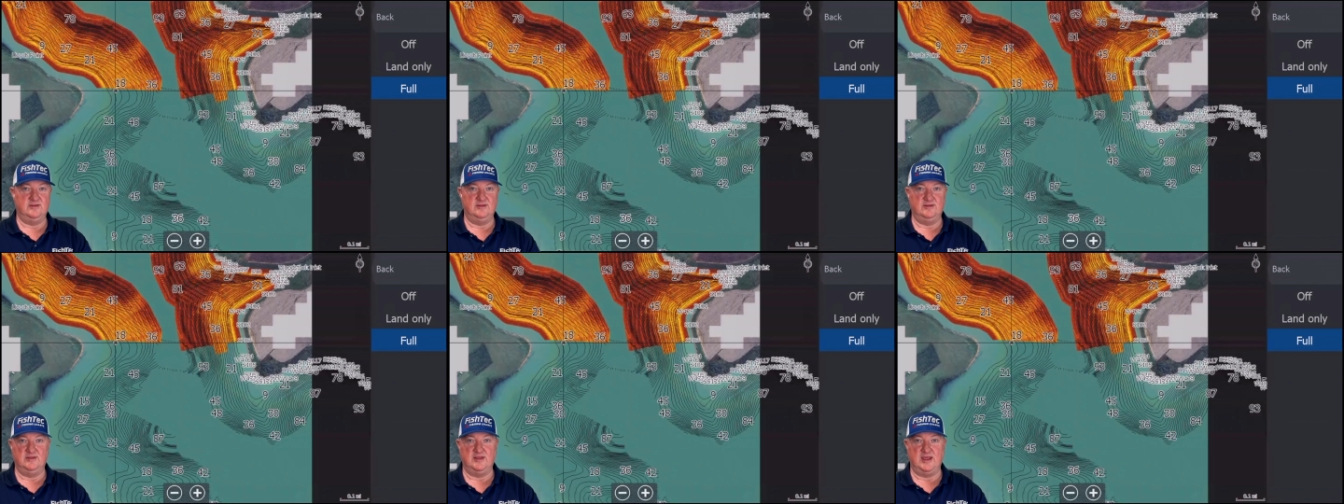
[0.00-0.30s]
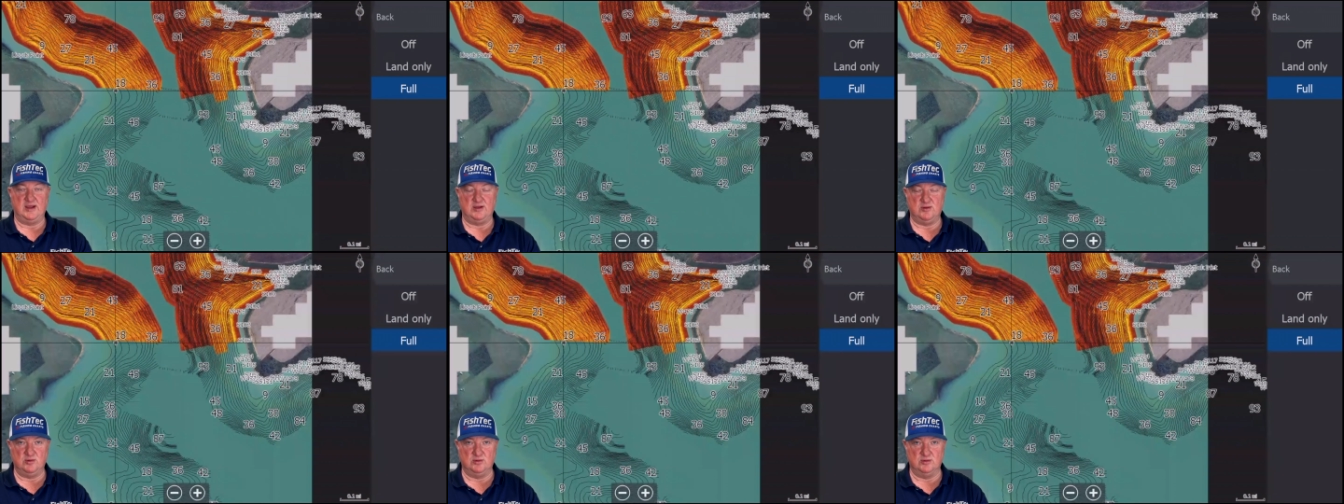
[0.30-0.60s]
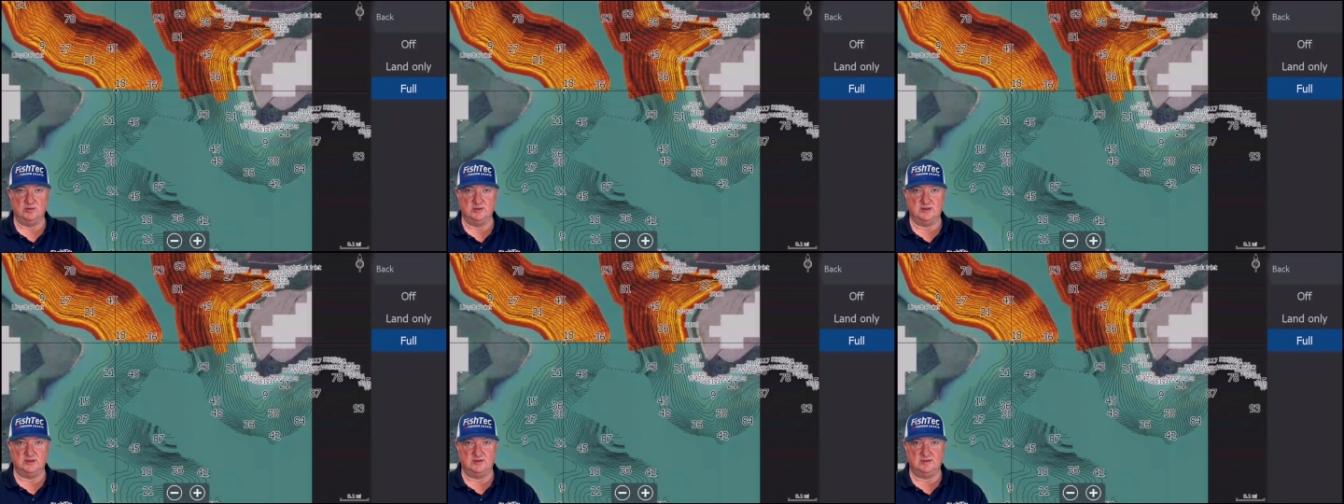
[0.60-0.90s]
they
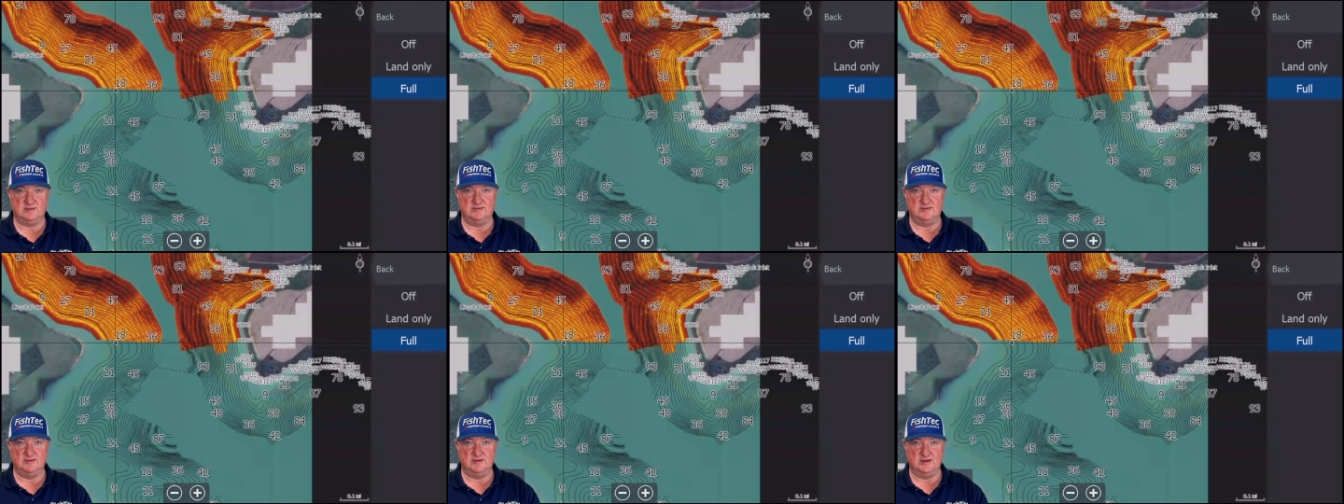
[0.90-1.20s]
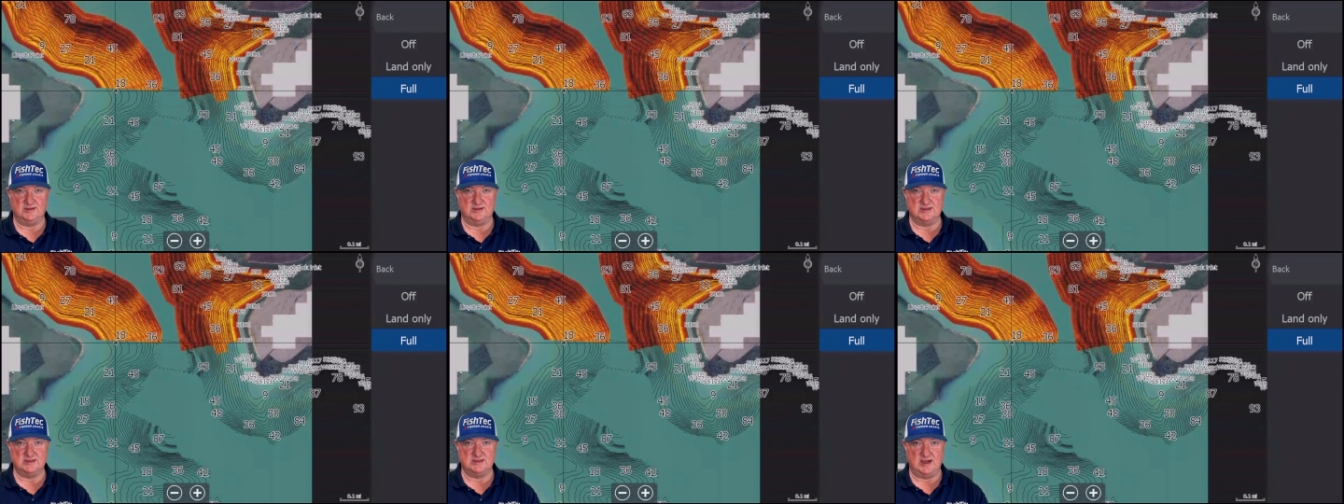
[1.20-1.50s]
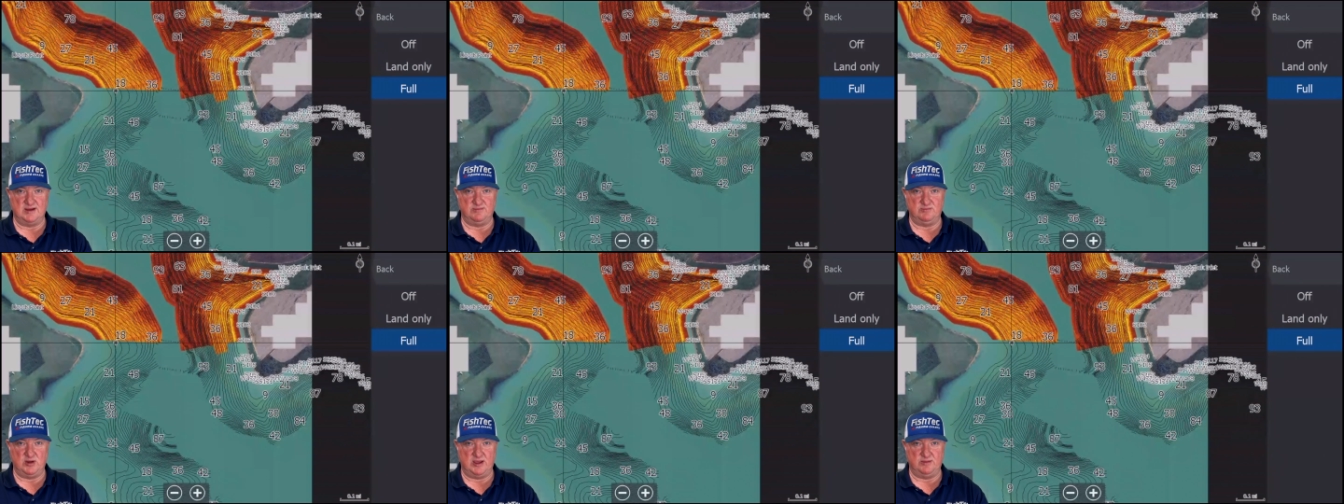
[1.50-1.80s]
called it the
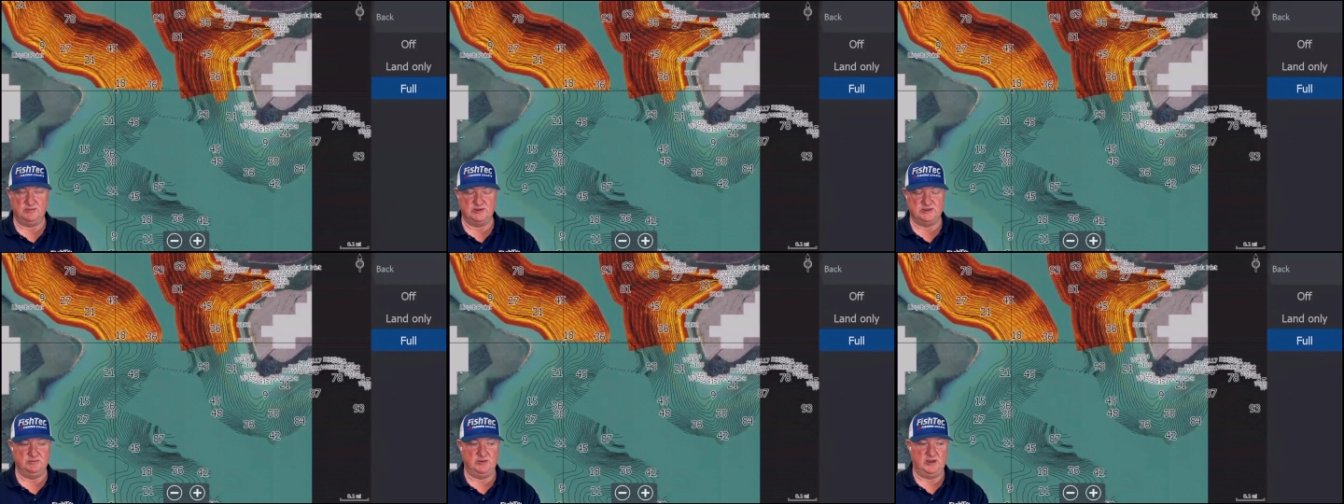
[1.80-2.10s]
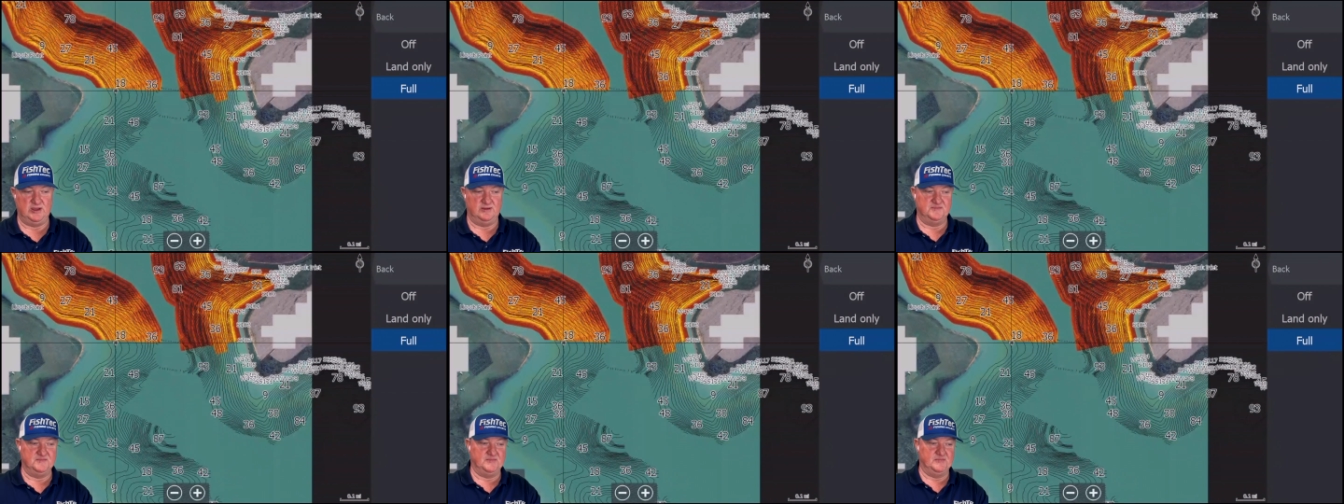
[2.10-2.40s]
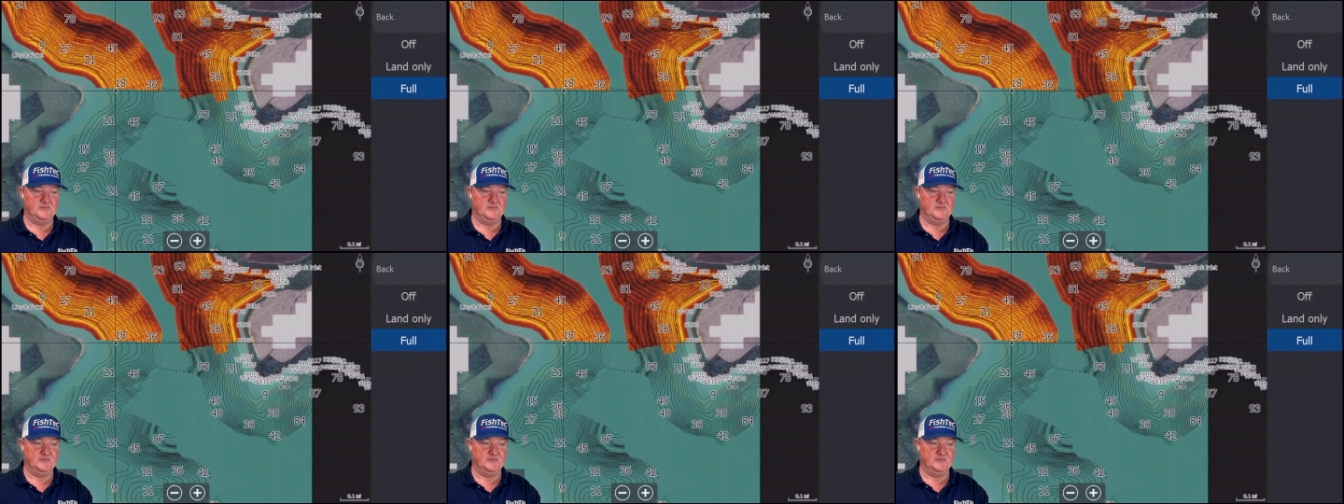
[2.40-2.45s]
same name as me.